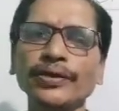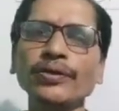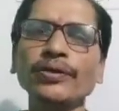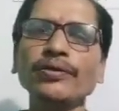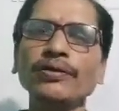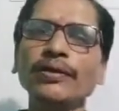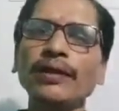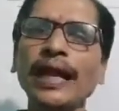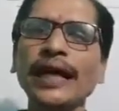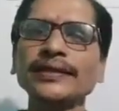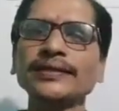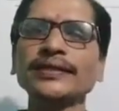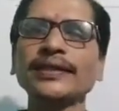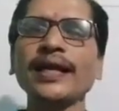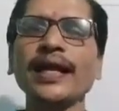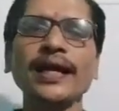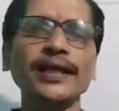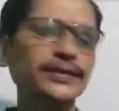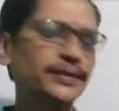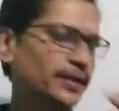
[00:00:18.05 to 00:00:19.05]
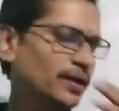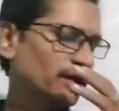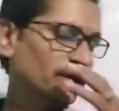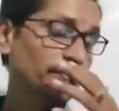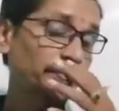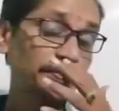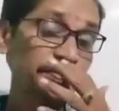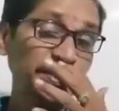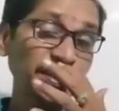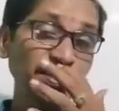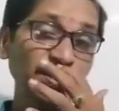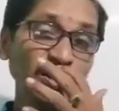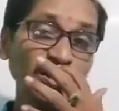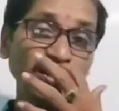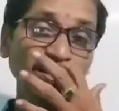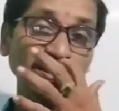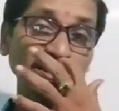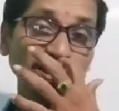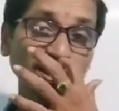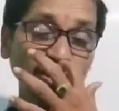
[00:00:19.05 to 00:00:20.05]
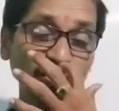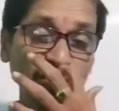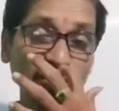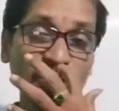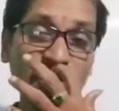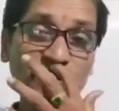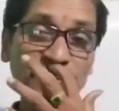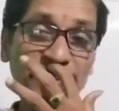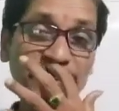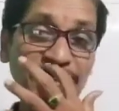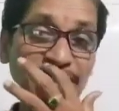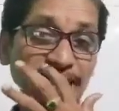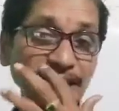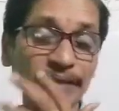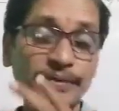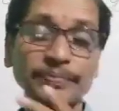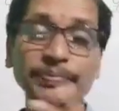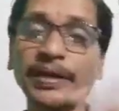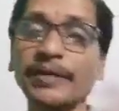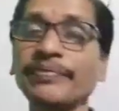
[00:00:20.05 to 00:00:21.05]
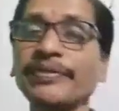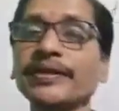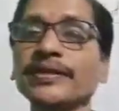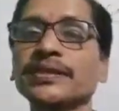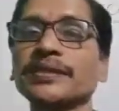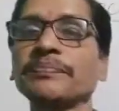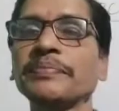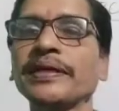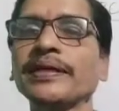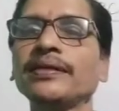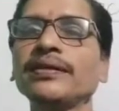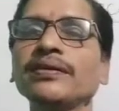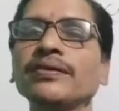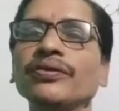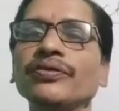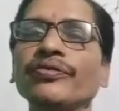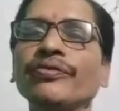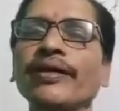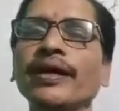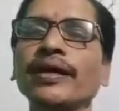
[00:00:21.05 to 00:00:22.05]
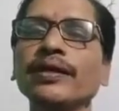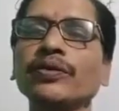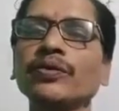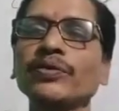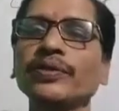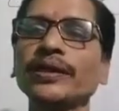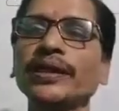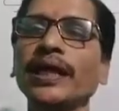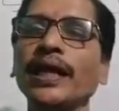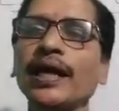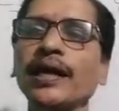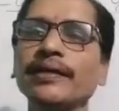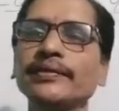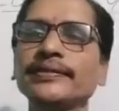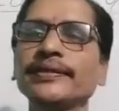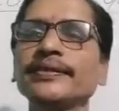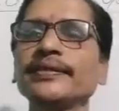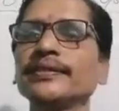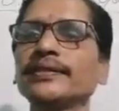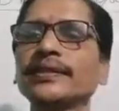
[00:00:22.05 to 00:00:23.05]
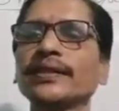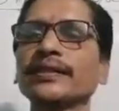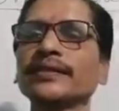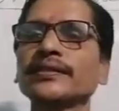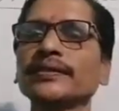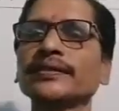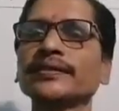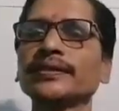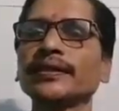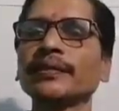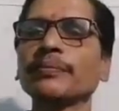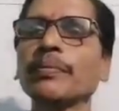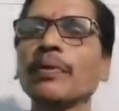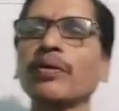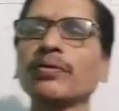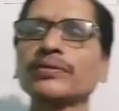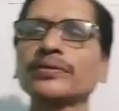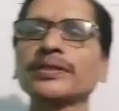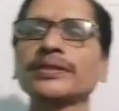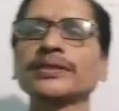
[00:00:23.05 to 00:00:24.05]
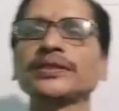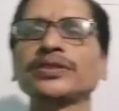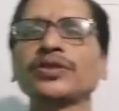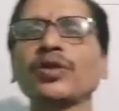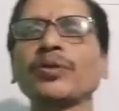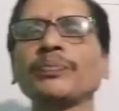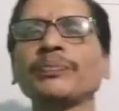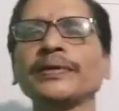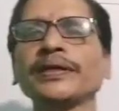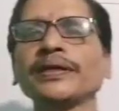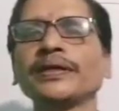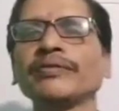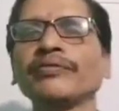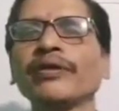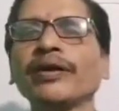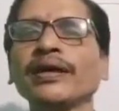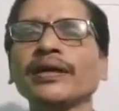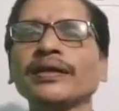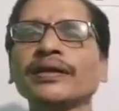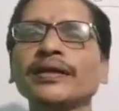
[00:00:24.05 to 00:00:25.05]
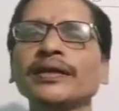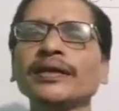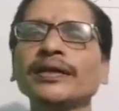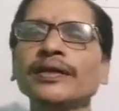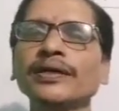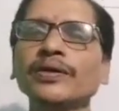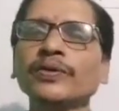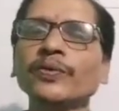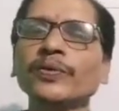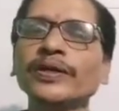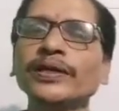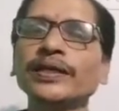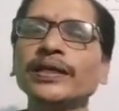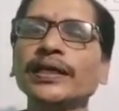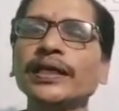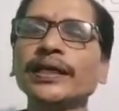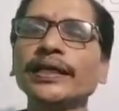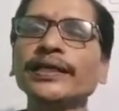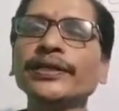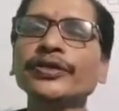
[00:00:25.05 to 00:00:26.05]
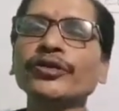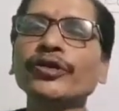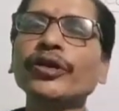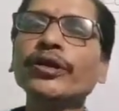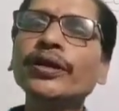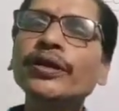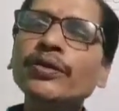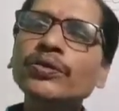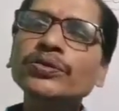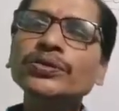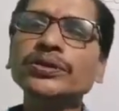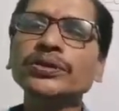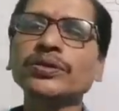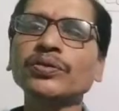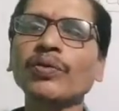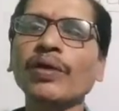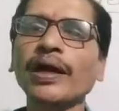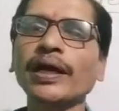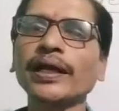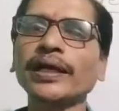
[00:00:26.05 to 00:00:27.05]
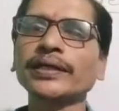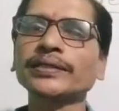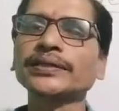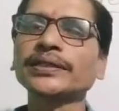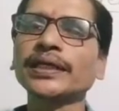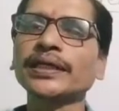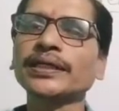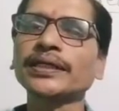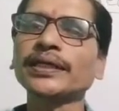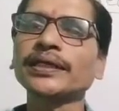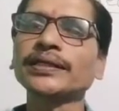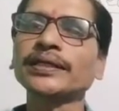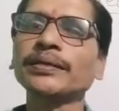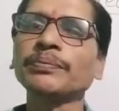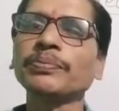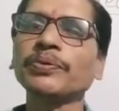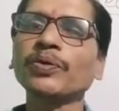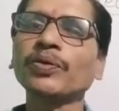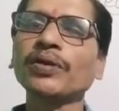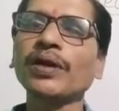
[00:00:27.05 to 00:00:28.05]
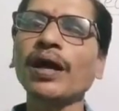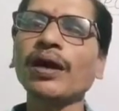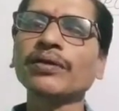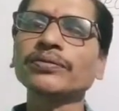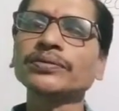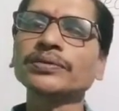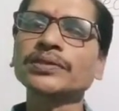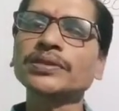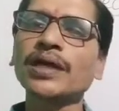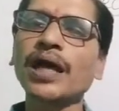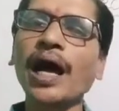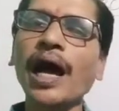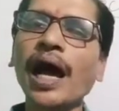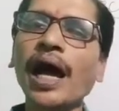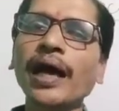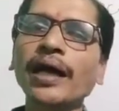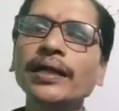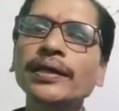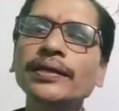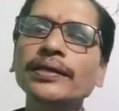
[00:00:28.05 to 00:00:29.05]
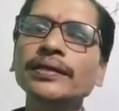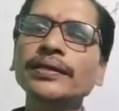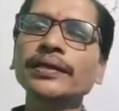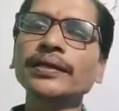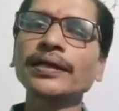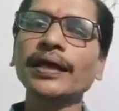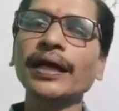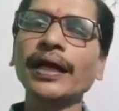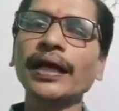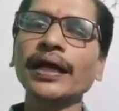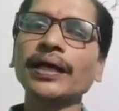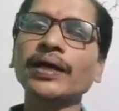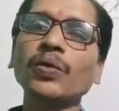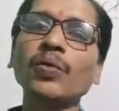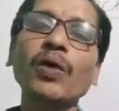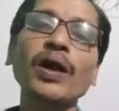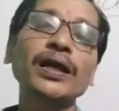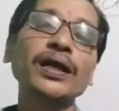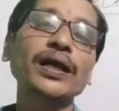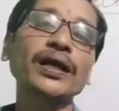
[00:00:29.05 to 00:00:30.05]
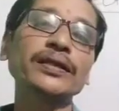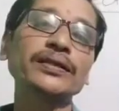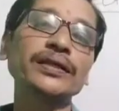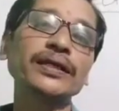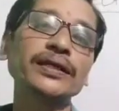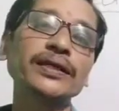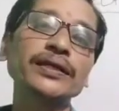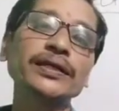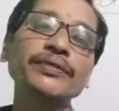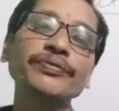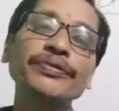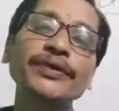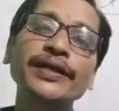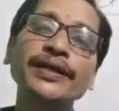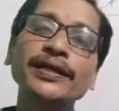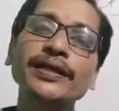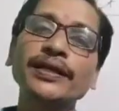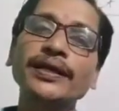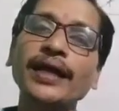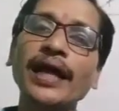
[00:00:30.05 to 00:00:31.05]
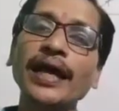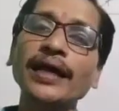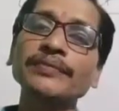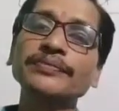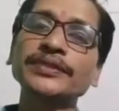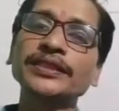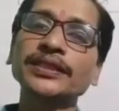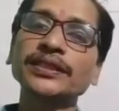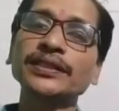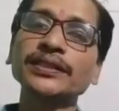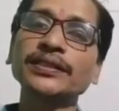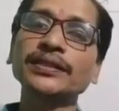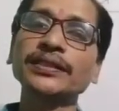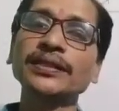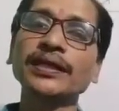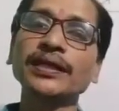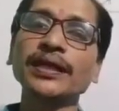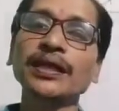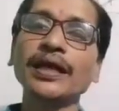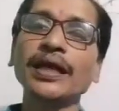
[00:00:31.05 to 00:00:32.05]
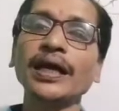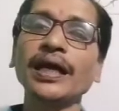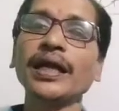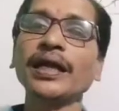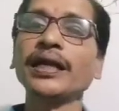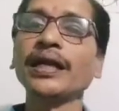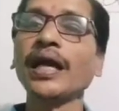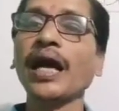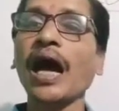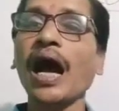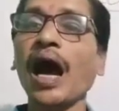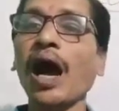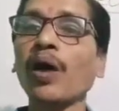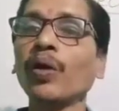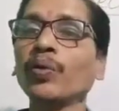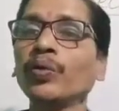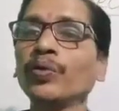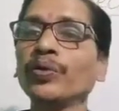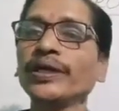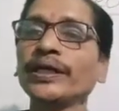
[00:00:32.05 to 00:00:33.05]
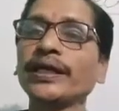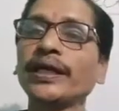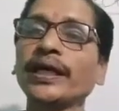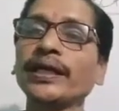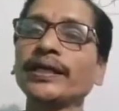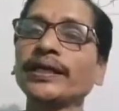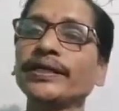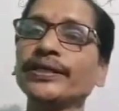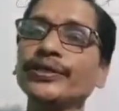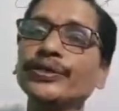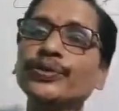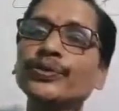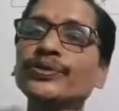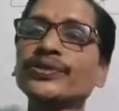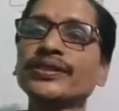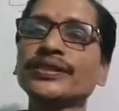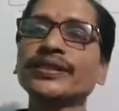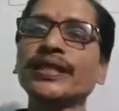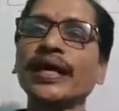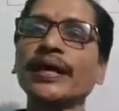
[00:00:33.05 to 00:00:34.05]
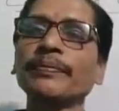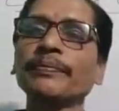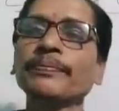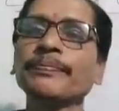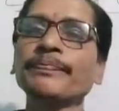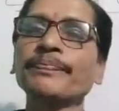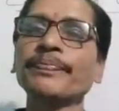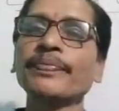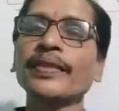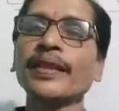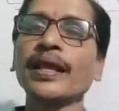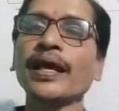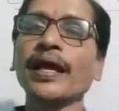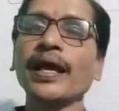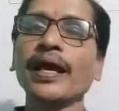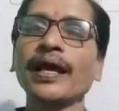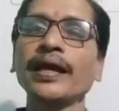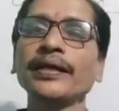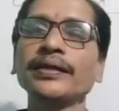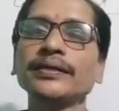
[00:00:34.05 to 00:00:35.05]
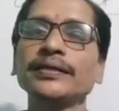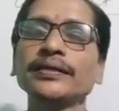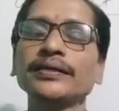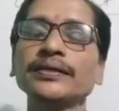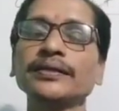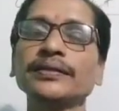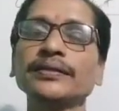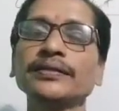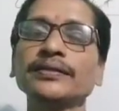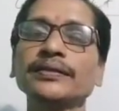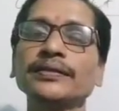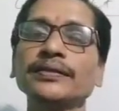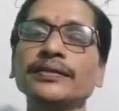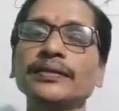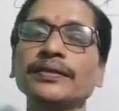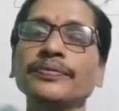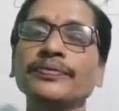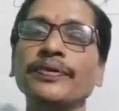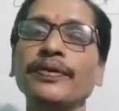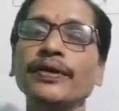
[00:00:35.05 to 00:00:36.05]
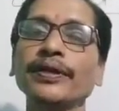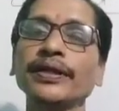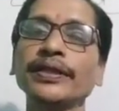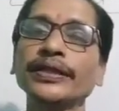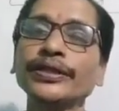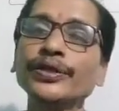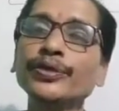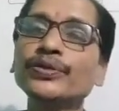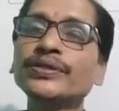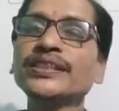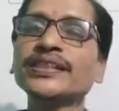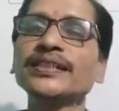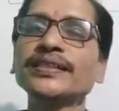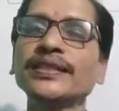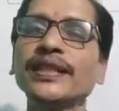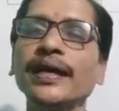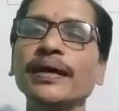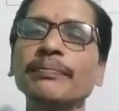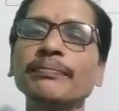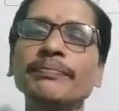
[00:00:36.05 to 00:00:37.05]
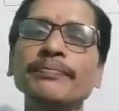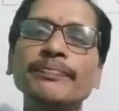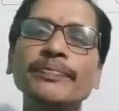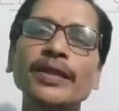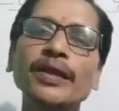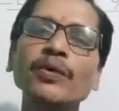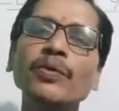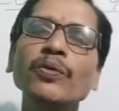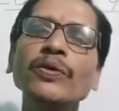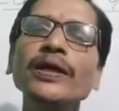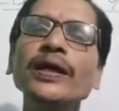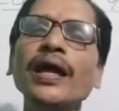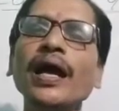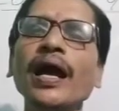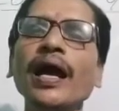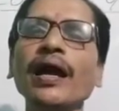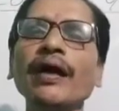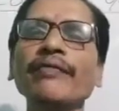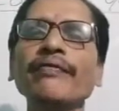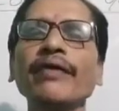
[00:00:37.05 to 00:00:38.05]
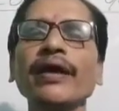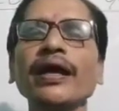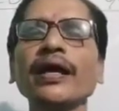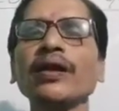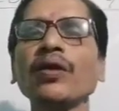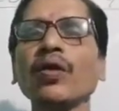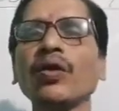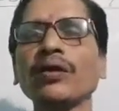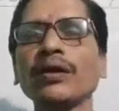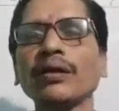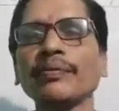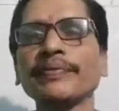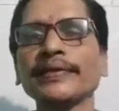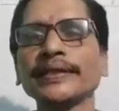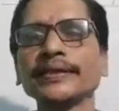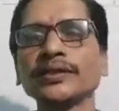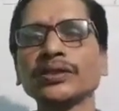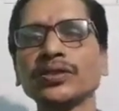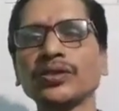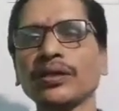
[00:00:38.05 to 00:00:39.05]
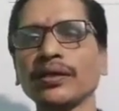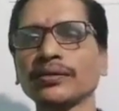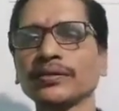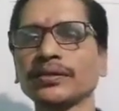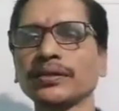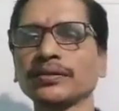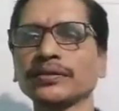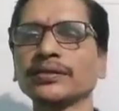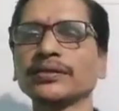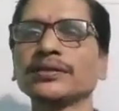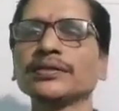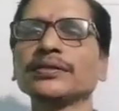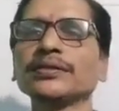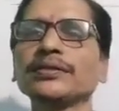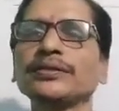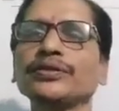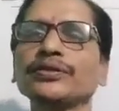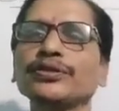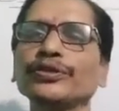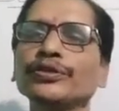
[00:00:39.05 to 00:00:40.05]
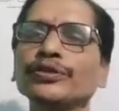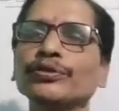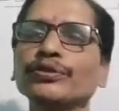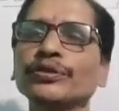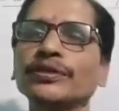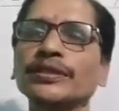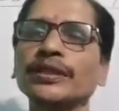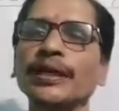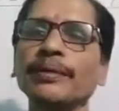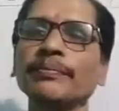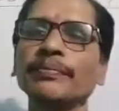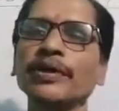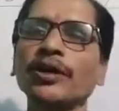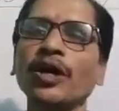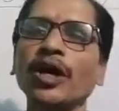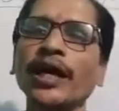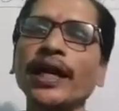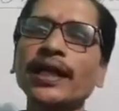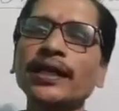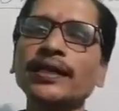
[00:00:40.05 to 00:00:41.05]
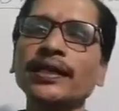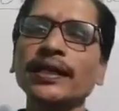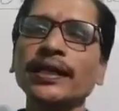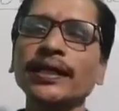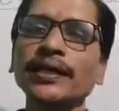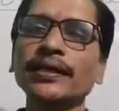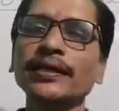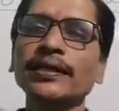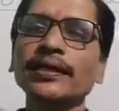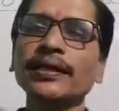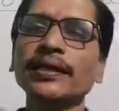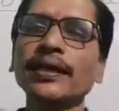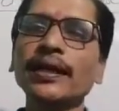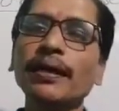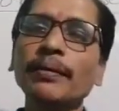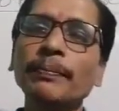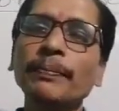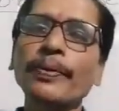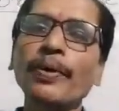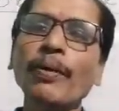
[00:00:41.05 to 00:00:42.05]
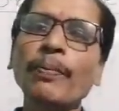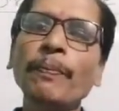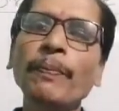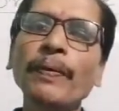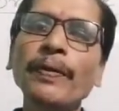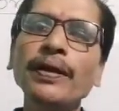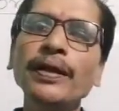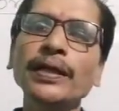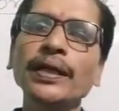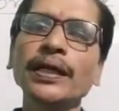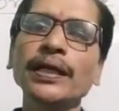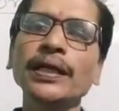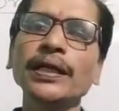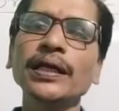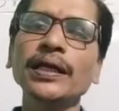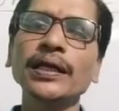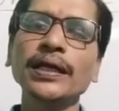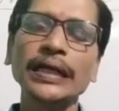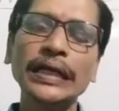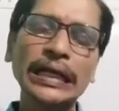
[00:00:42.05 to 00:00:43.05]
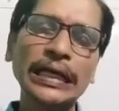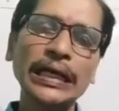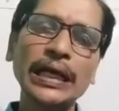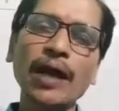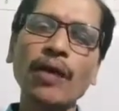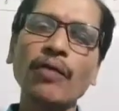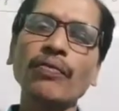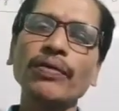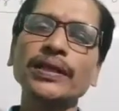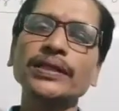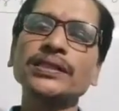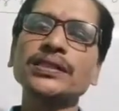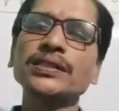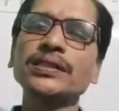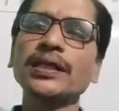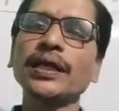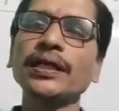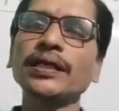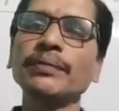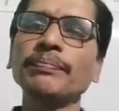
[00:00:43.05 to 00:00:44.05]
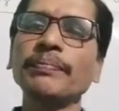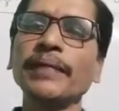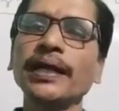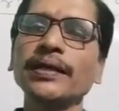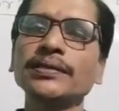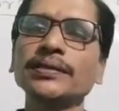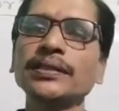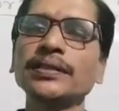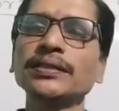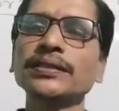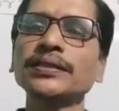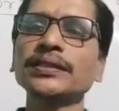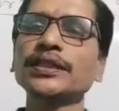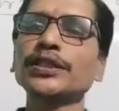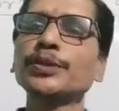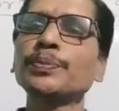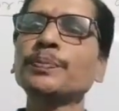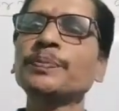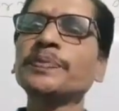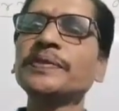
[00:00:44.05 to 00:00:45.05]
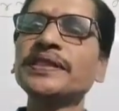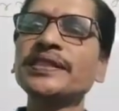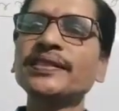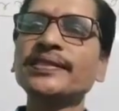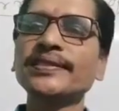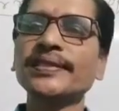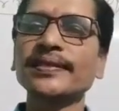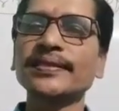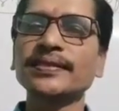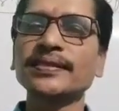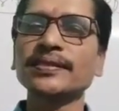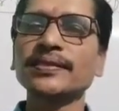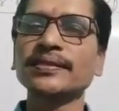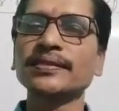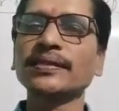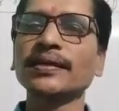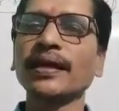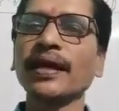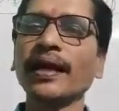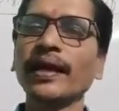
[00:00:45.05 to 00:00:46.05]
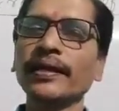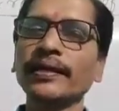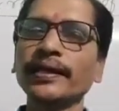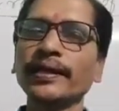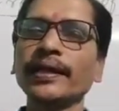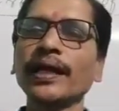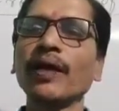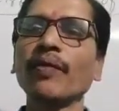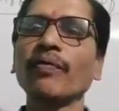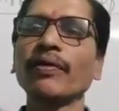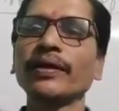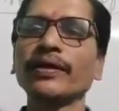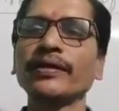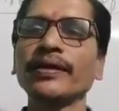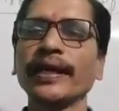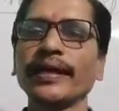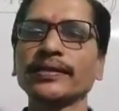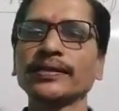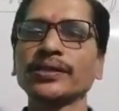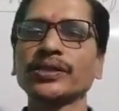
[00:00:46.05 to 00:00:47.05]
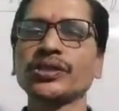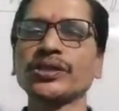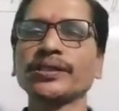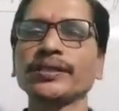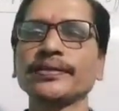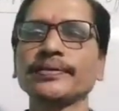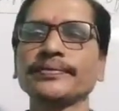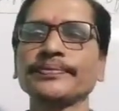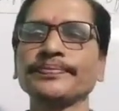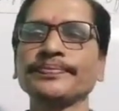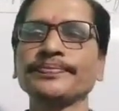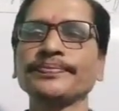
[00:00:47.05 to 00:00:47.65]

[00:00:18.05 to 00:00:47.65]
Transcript: Last class on 15th August, you got the previous video where we had the discussions about this topic, where we introduced what exactly the pronouns are and what are their different types and how we can use them, and for using them we have a lot of instructions to use them correctly, properly in our statements, speeches and in our text.